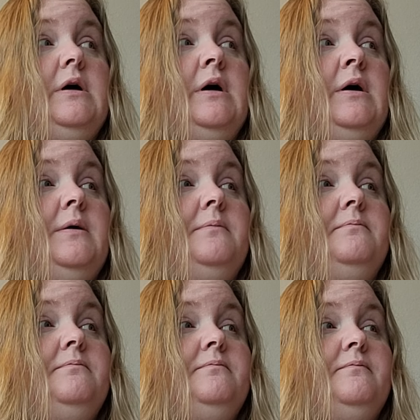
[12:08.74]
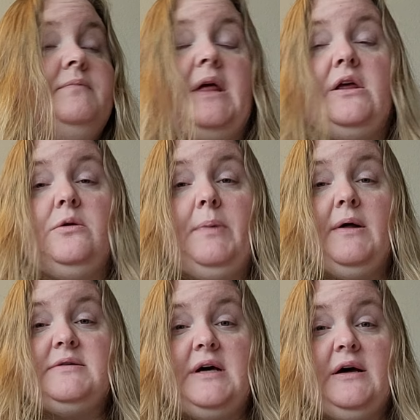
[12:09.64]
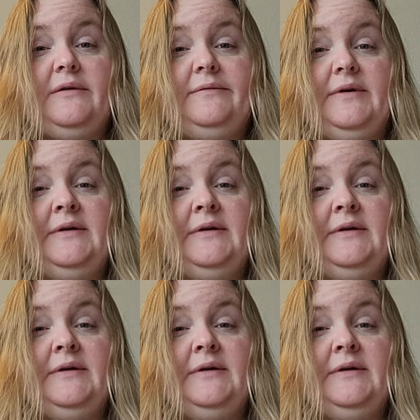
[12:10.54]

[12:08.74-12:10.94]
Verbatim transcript: Um, thank you, Peloton,